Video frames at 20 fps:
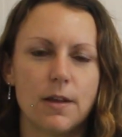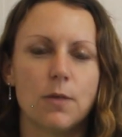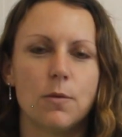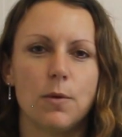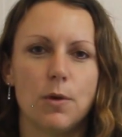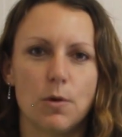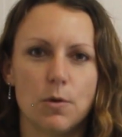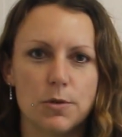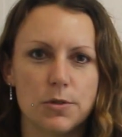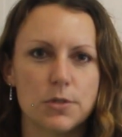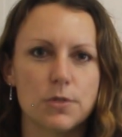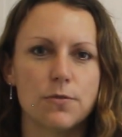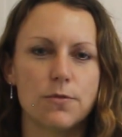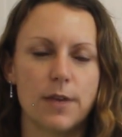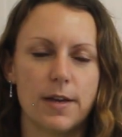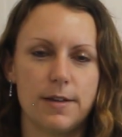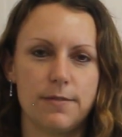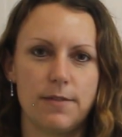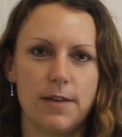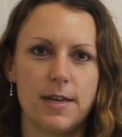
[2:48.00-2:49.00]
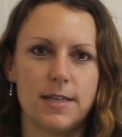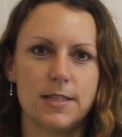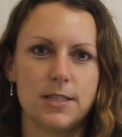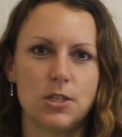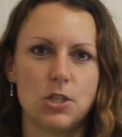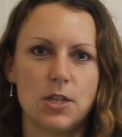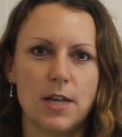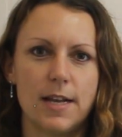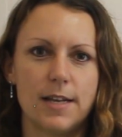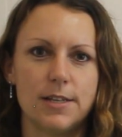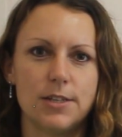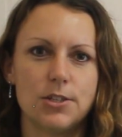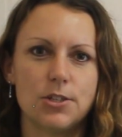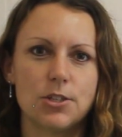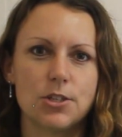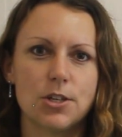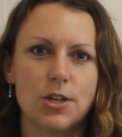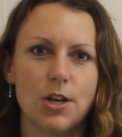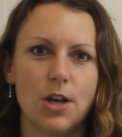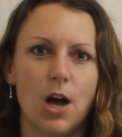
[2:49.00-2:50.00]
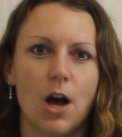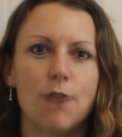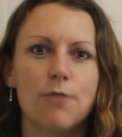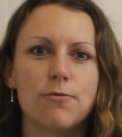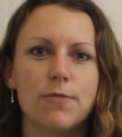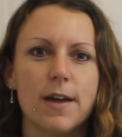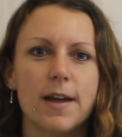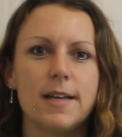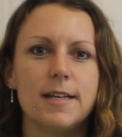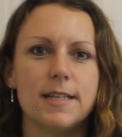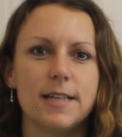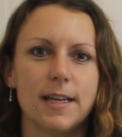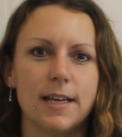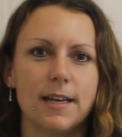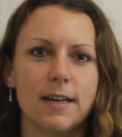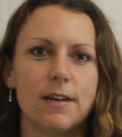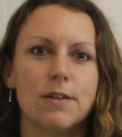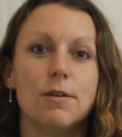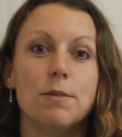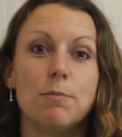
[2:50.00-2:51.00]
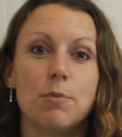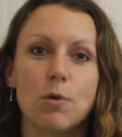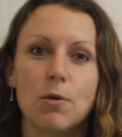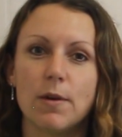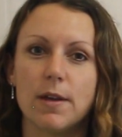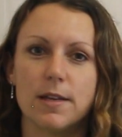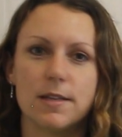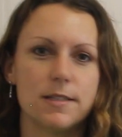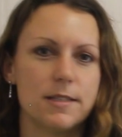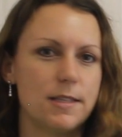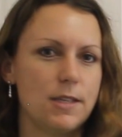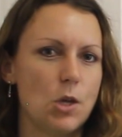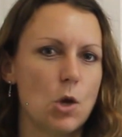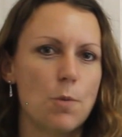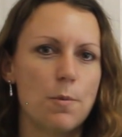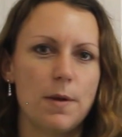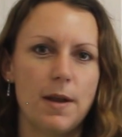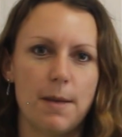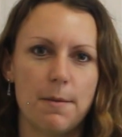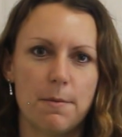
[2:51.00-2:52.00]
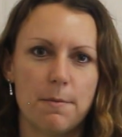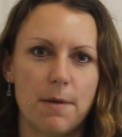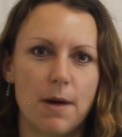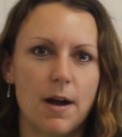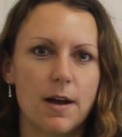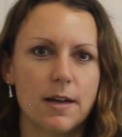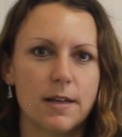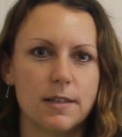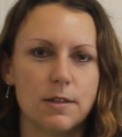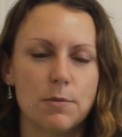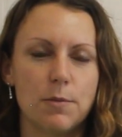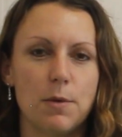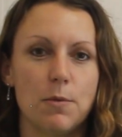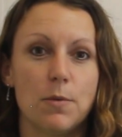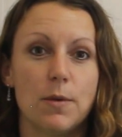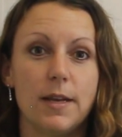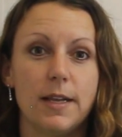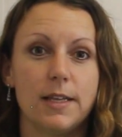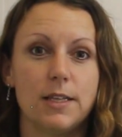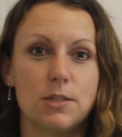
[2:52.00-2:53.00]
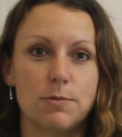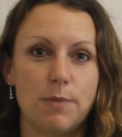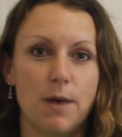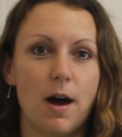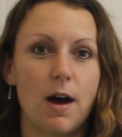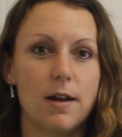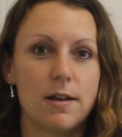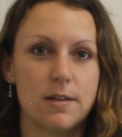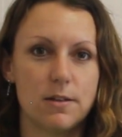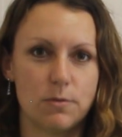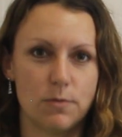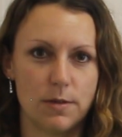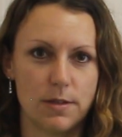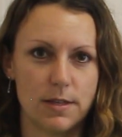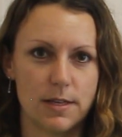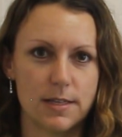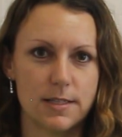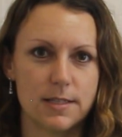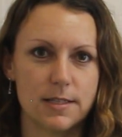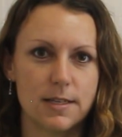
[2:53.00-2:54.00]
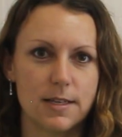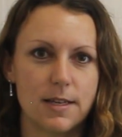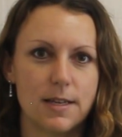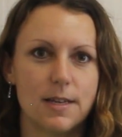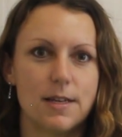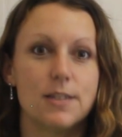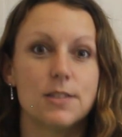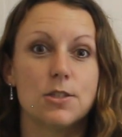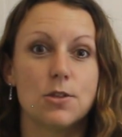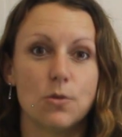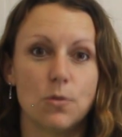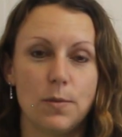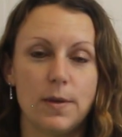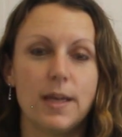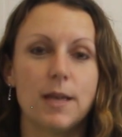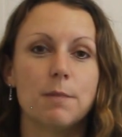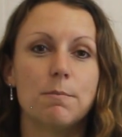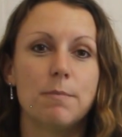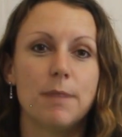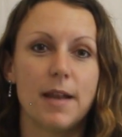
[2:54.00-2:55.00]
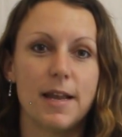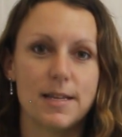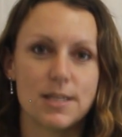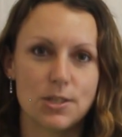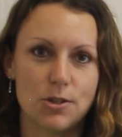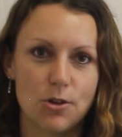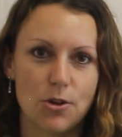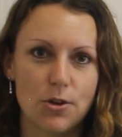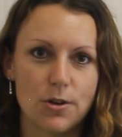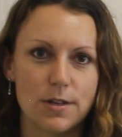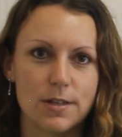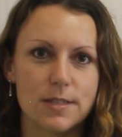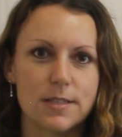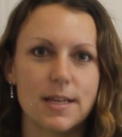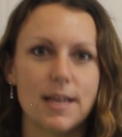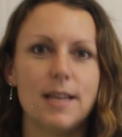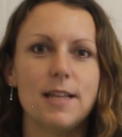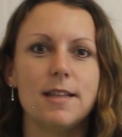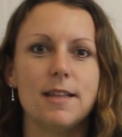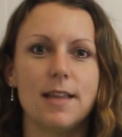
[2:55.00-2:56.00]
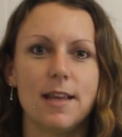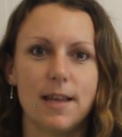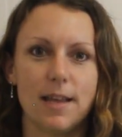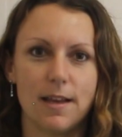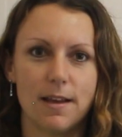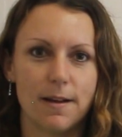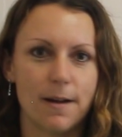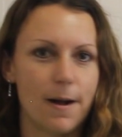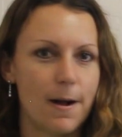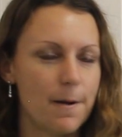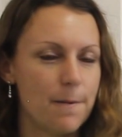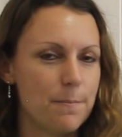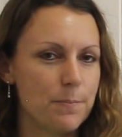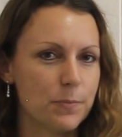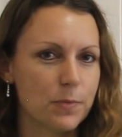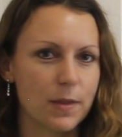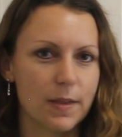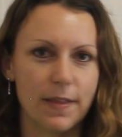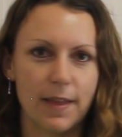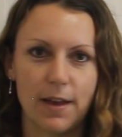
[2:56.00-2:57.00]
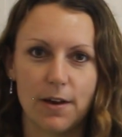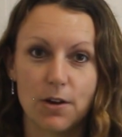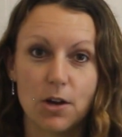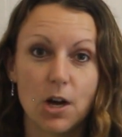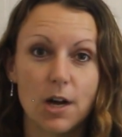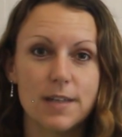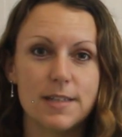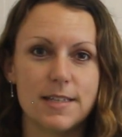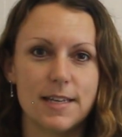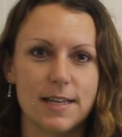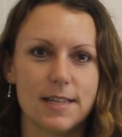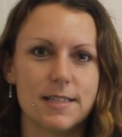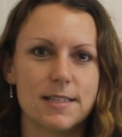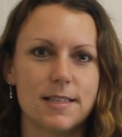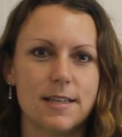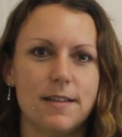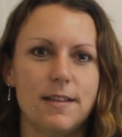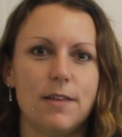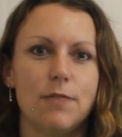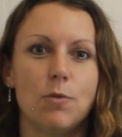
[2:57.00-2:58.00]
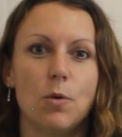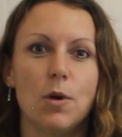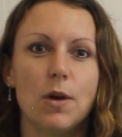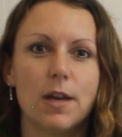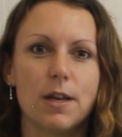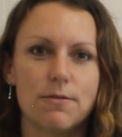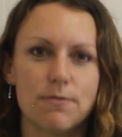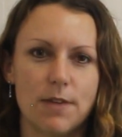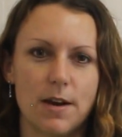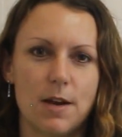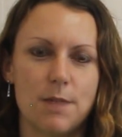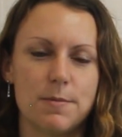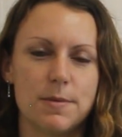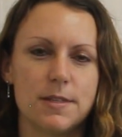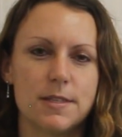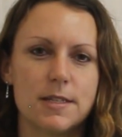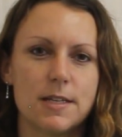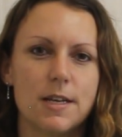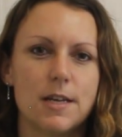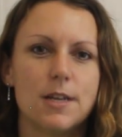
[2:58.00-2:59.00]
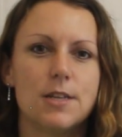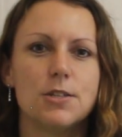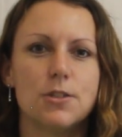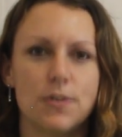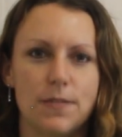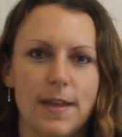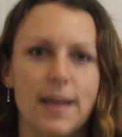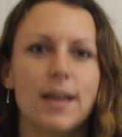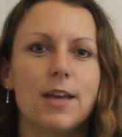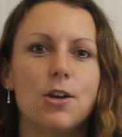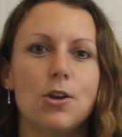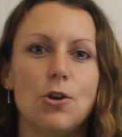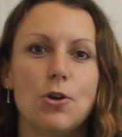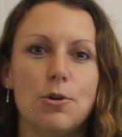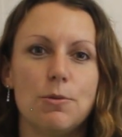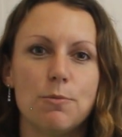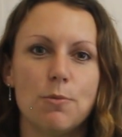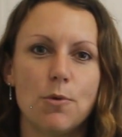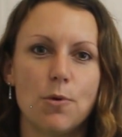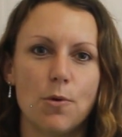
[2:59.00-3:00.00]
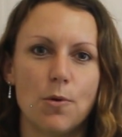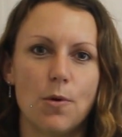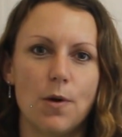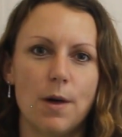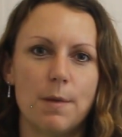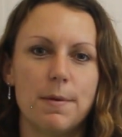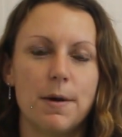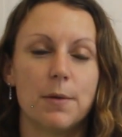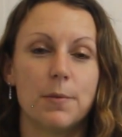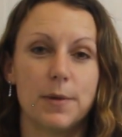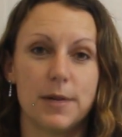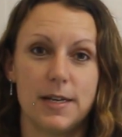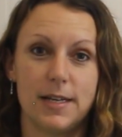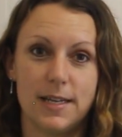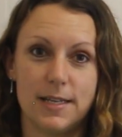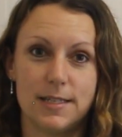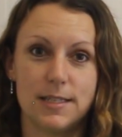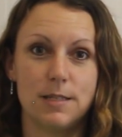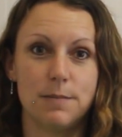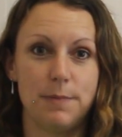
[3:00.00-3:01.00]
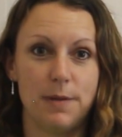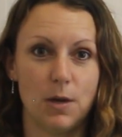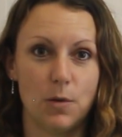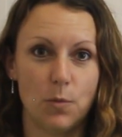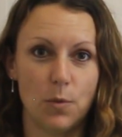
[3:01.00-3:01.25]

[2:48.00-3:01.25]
We also face a challenge of finding employers in the open labour market that will be willing to partner with us so that we can place learners in their contexts and their work environments so they can learn more about what it is to be a